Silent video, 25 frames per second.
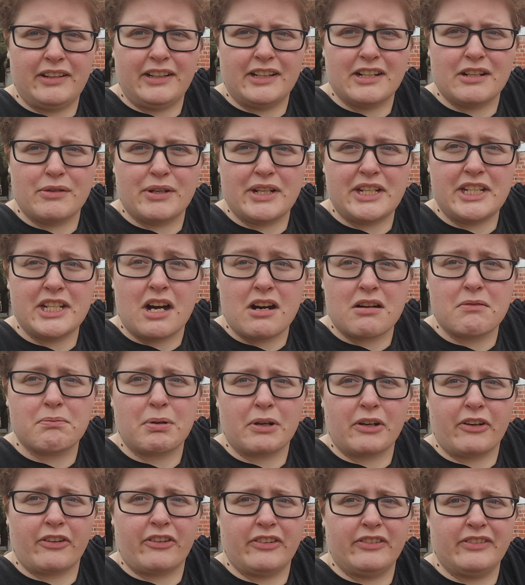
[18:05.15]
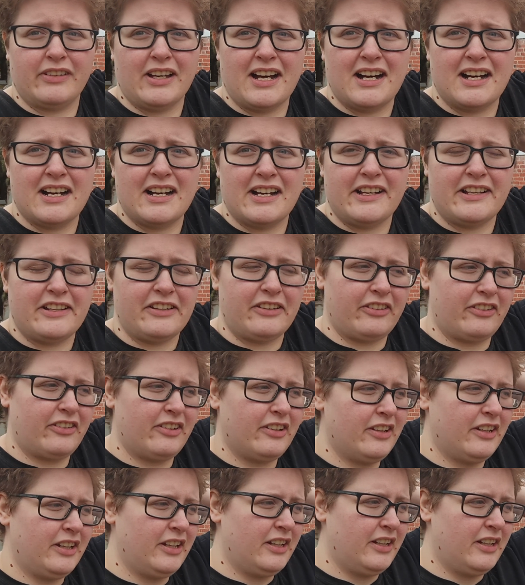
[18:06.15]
you know, a young person dies.